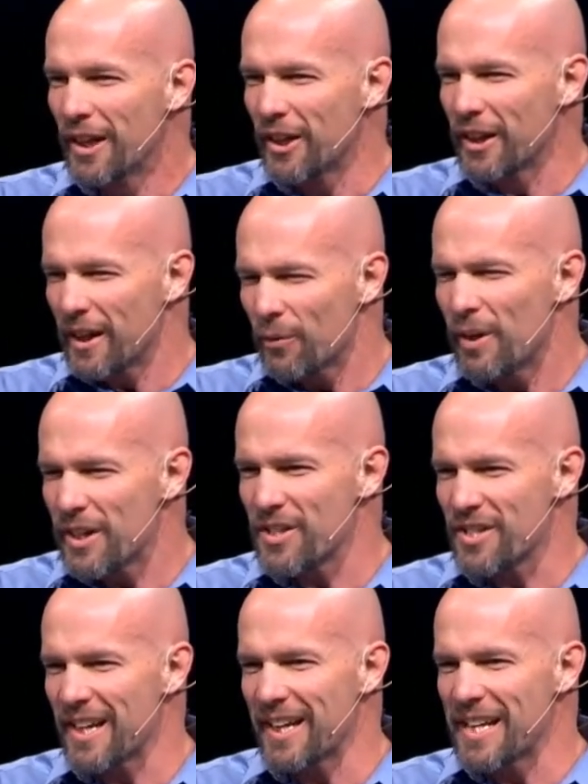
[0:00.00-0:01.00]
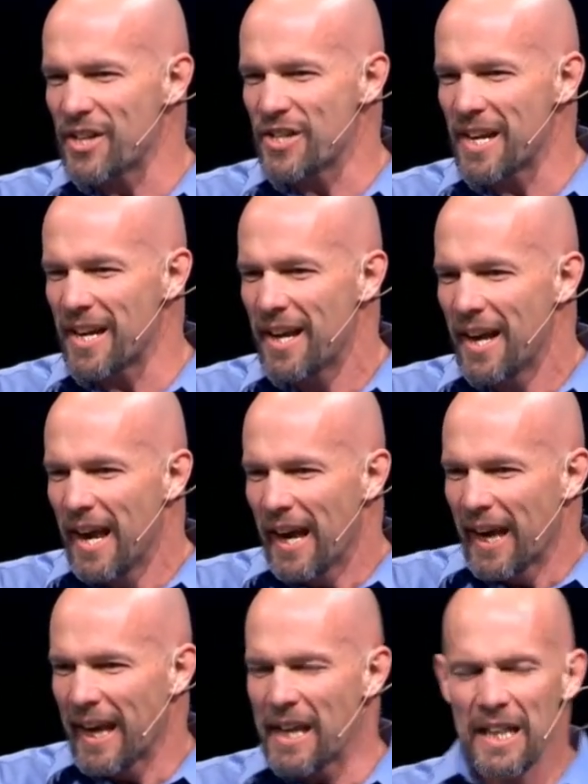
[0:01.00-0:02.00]
Do you get what he's saying? He's saying
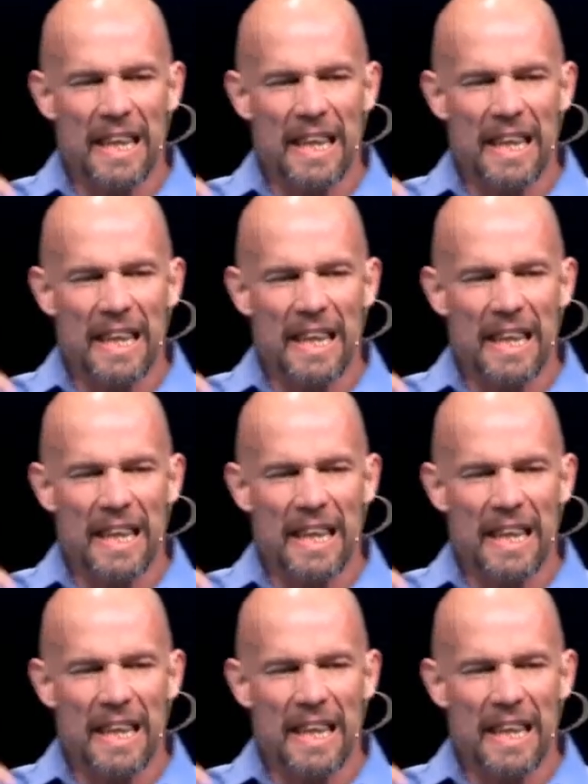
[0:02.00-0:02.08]
he